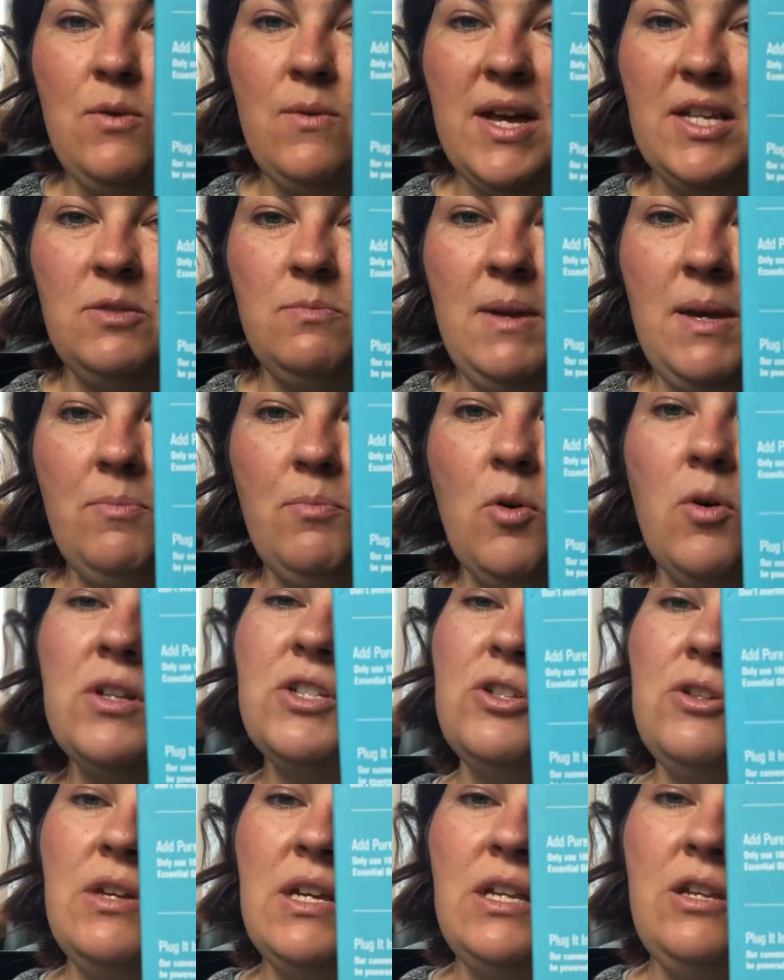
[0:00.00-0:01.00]
USB
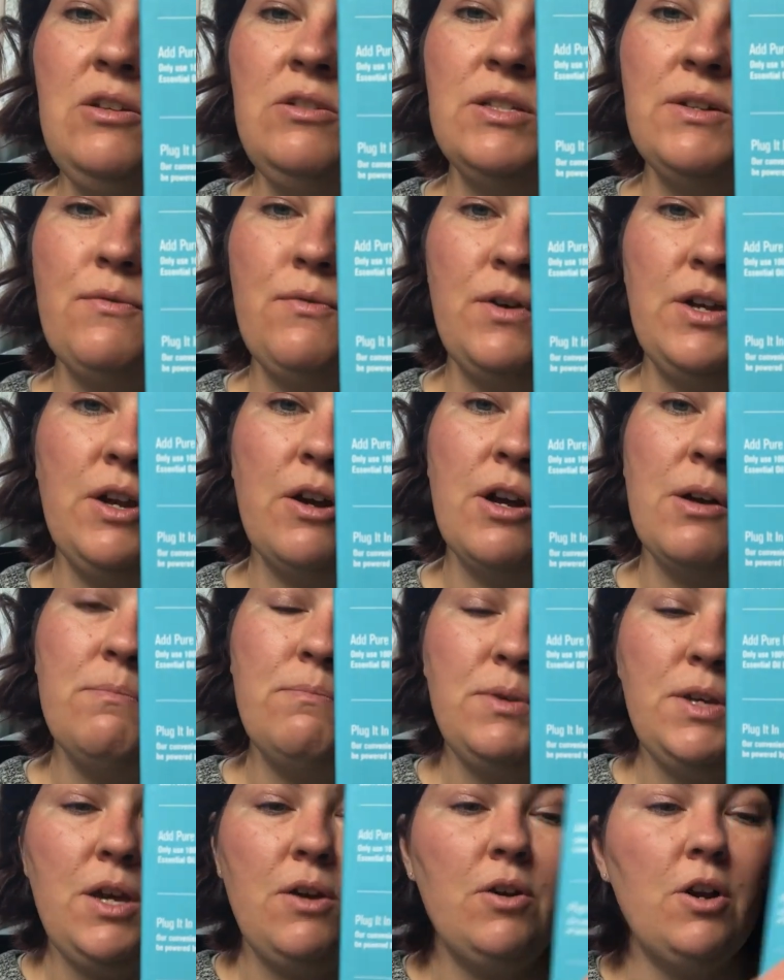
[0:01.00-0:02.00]
port so you can use it for your
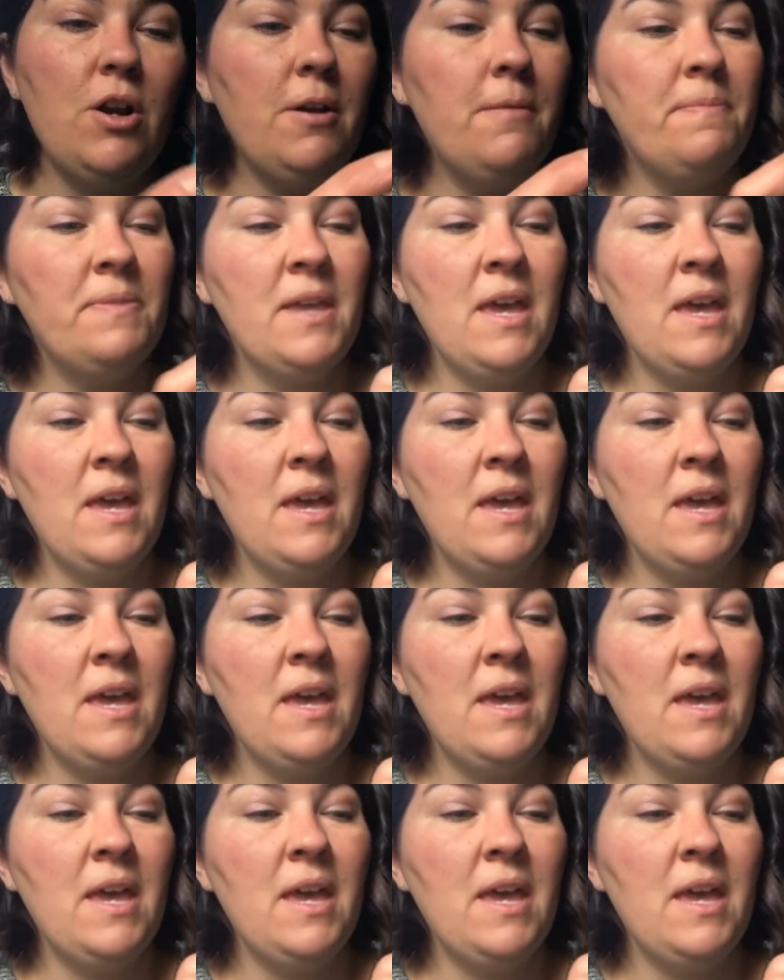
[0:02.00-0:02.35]
computer